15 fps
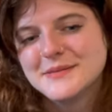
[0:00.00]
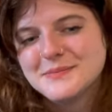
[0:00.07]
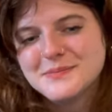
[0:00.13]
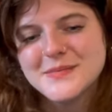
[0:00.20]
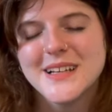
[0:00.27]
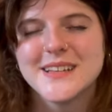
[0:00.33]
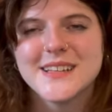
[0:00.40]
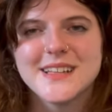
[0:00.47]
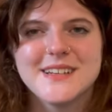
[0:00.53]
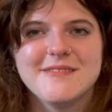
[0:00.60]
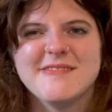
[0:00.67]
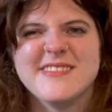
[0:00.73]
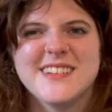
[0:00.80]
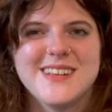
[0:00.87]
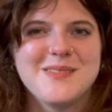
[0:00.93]
Not that it
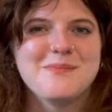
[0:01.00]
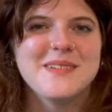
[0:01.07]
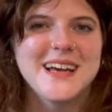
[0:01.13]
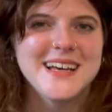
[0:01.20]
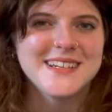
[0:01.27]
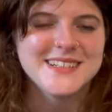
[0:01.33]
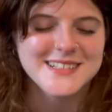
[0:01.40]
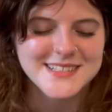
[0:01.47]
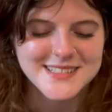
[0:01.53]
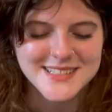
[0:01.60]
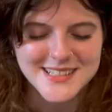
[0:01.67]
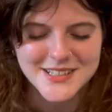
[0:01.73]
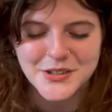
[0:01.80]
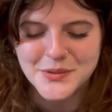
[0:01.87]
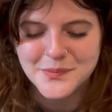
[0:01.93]
really matters,
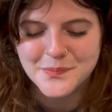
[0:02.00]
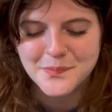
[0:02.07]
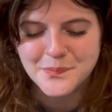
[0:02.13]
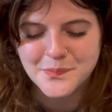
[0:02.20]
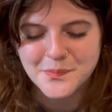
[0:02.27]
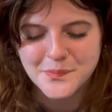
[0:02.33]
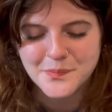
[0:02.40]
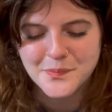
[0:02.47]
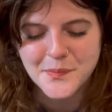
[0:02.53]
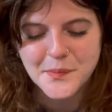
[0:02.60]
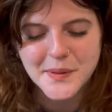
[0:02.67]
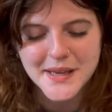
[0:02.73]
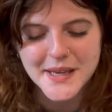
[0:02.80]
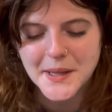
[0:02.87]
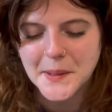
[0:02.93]

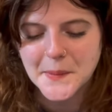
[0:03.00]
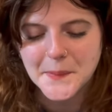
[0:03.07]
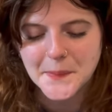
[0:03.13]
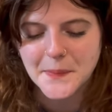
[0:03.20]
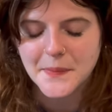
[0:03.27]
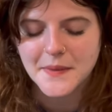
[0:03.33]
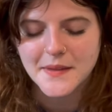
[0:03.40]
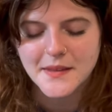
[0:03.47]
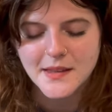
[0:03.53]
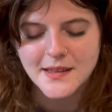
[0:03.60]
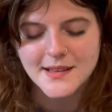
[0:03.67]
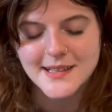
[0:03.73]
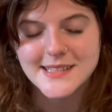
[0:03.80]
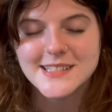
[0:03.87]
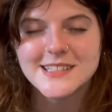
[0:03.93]
but
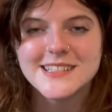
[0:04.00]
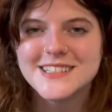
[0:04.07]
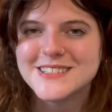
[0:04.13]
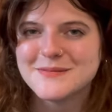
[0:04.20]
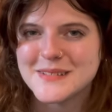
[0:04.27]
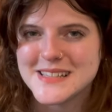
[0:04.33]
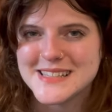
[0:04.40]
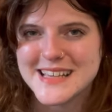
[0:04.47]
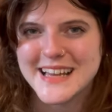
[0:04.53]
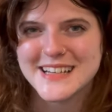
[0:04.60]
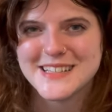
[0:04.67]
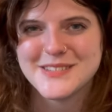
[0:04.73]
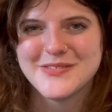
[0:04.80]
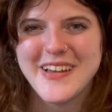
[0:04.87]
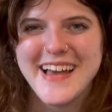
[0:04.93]
it's a little bit
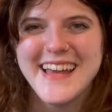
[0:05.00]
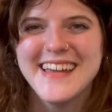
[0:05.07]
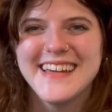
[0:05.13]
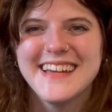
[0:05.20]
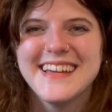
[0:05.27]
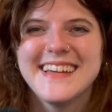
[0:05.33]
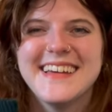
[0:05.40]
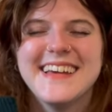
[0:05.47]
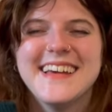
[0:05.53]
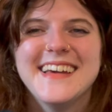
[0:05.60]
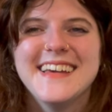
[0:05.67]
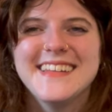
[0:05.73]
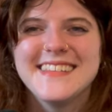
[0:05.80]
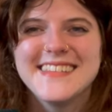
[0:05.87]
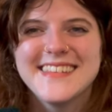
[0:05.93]
satisfying.
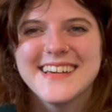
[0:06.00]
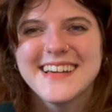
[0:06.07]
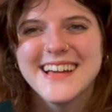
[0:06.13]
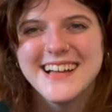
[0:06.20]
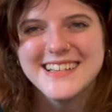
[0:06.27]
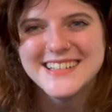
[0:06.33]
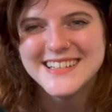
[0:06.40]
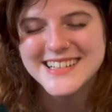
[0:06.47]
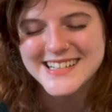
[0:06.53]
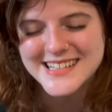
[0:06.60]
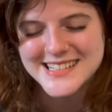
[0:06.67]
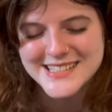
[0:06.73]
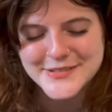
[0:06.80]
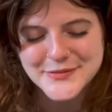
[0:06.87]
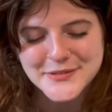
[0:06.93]
The color
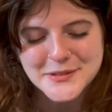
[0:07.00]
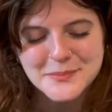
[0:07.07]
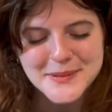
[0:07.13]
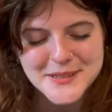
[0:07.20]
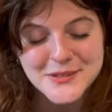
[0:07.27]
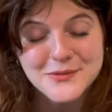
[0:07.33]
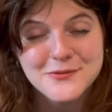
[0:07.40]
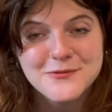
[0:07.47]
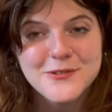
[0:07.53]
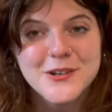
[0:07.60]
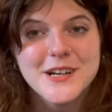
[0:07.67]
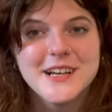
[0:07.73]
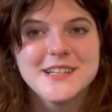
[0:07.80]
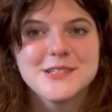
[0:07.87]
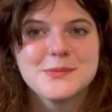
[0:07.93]
is Forbidden
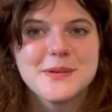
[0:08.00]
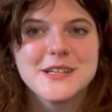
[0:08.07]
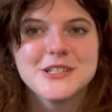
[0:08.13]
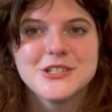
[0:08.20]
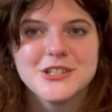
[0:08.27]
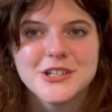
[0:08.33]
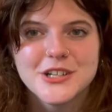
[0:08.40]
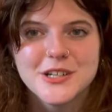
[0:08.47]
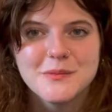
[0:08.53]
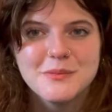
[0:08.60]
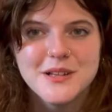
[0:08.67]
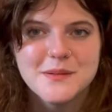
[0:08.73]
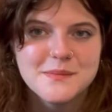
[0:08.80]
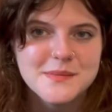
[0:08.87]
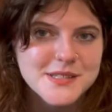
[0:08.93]
Forest by Sugar
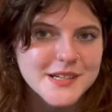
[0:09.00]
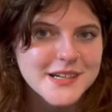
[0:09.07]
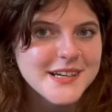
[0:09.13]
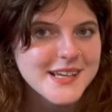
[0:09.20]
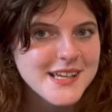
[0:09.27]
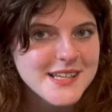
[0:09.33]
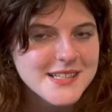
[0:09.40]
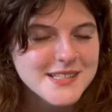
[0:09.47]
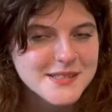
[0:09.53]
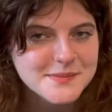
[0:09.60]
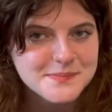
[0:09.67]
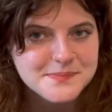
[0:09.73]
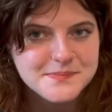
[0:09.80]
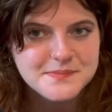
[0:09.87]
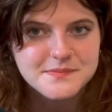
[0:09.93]
Plum Circus,
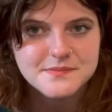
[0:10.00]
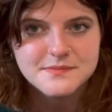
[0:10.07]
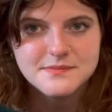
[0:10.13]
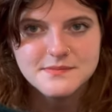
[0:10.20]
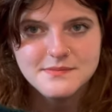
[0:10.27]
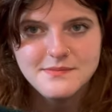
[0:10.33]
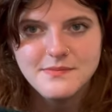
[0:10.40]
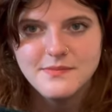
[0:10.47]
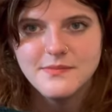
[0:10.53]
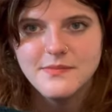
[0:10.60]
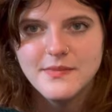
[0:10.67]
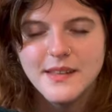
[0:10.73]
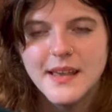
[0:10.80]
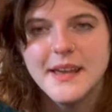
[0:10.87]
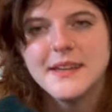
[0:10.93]

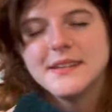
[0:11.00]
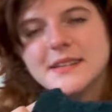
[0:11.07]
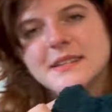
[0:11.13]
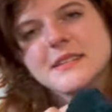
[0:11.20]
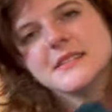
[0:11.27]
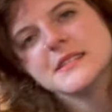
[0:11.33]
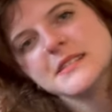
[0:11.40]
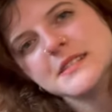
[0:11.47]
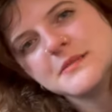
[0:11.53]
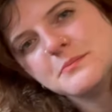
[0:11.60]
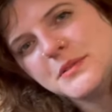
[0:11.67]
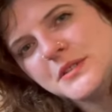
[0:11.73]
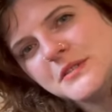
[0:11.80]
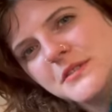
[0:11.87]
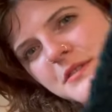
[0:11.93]
and it is this
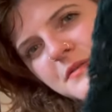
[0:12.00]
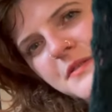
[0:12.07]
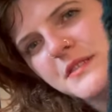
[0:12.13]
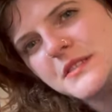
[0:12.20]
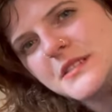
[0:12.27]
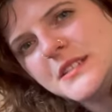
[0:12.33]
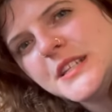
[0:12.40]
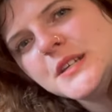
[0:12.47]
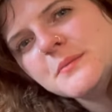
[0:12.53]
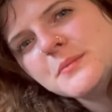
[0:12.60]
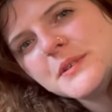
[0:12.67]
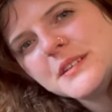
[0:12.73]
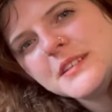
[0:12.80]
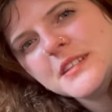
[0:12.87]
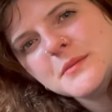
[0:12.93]
beautiful
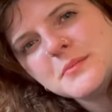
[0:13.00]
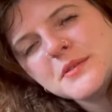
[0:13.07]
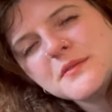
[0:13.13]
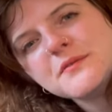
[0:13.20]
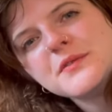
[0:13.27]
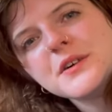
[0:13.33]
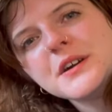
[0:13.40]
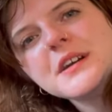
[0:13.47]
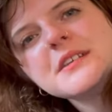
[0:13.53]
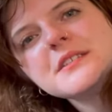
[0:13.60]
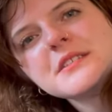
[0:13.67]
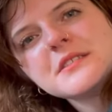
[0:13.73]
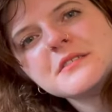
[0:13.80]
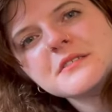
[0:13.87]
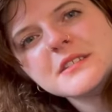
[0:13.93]
deep, deep
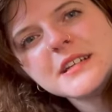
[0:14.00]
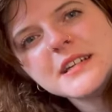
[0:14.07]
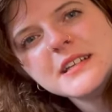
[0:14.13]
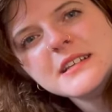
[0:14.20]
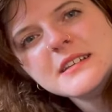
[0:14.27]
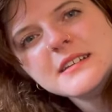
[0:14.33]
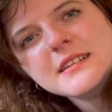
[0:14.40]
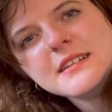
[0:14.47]
forest green.